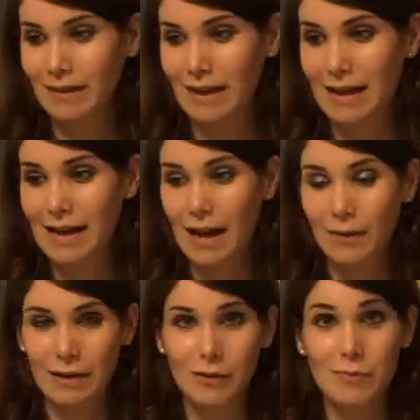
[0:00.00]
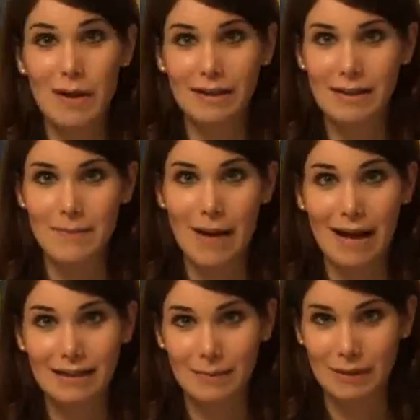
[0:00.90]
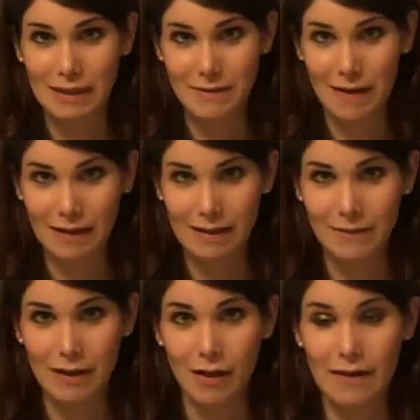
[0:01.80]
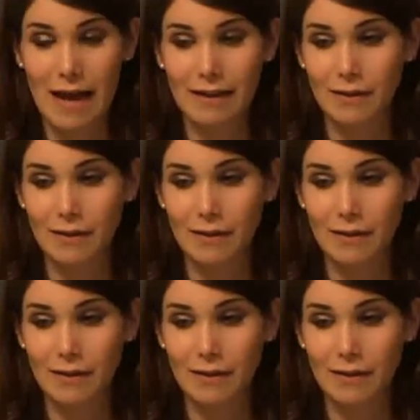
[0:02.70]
and how can you make them maximally effective and all that,